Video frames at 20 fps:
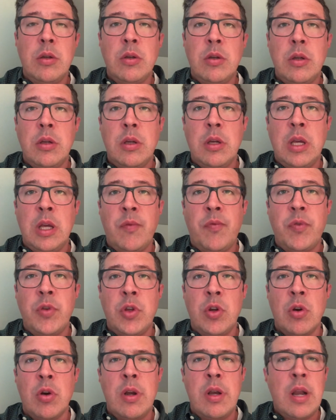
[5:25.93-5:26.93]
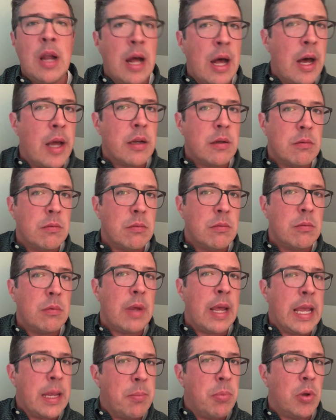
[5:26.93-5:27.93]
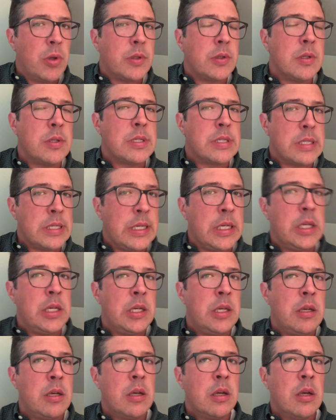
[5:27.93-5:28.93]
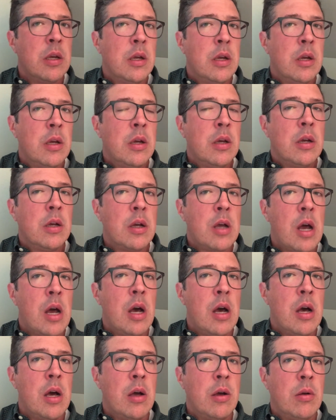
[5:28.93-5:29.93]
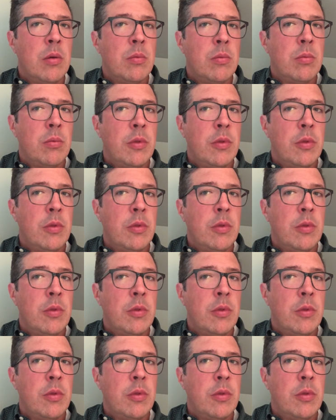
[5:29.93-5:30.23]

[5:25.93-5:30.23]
If you're not able to see the